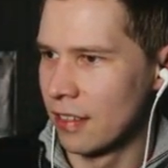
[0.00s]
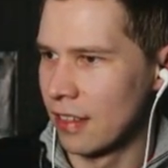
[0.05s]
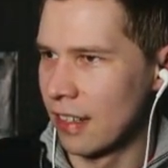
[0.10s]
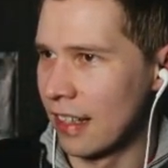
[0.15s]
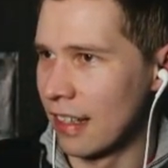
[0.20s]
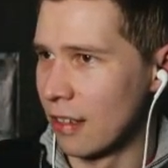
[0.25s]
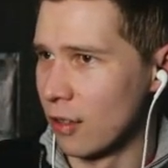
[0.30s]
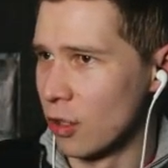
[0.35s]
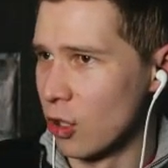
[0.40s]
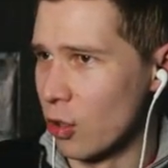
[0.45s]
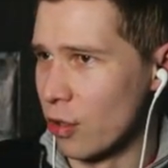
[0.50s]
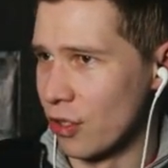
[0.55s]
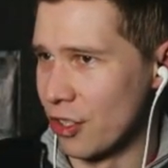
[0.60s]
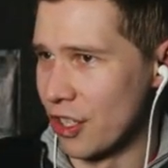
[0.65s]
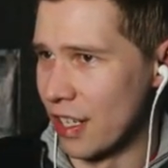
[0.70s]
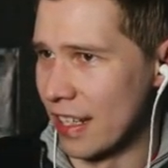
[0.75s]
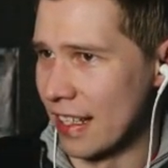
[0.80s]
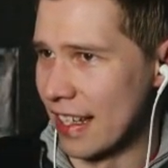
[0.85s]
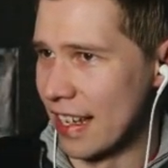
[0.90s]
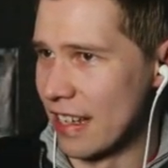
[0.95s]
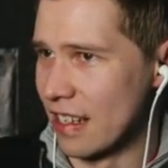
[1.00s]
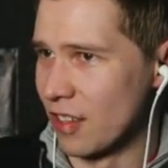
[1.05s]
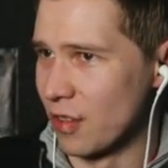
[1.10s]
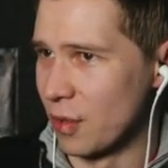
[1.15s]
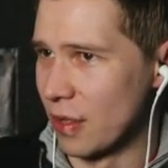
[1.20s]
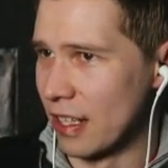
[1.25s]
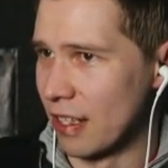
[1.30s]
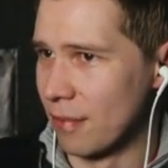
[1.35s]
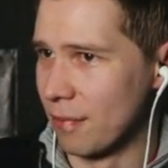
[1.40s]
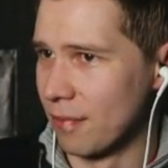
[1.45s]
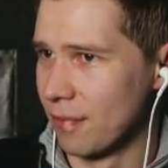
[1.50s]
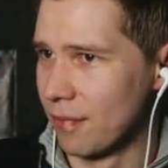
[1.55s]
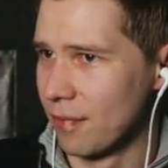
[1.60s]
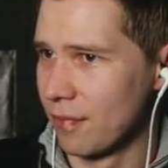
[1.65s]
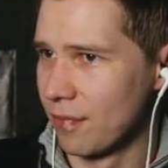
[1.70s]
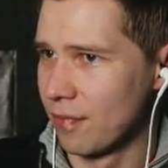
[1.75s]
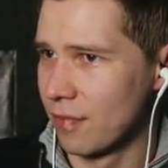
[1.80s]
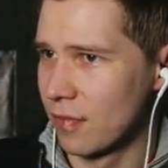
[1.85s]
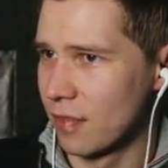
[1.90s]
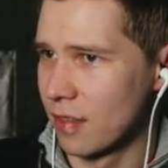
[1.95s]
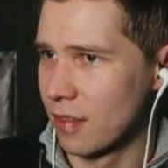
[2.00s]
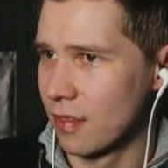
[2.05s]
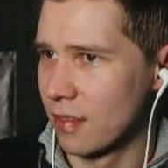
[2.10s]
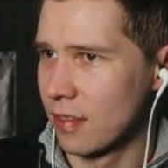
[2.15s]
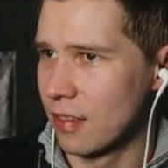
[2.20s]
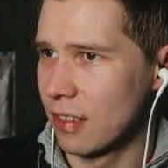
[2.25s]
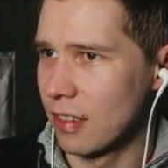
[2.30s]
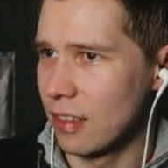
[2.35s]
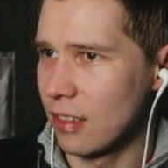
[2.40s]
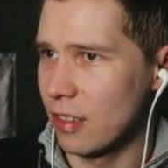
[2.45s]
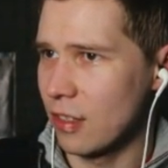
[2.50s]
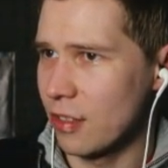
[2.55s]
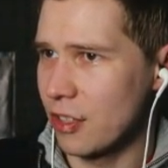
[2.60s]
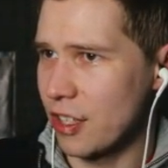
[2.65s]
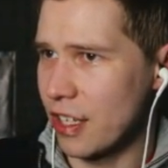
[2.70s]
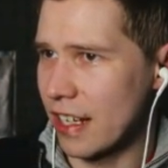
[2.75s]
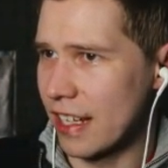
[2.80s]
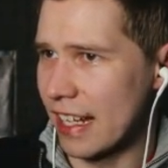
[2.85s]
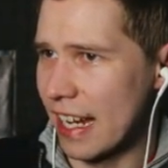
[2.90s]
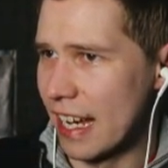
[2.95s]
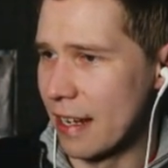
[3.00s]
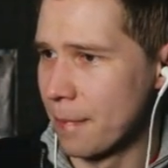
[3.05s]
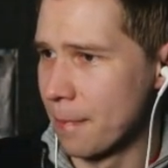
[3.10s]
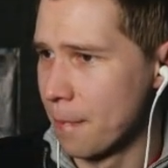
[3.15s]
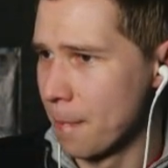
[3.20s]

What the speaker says: And I'll launch it again as well. Launch it again.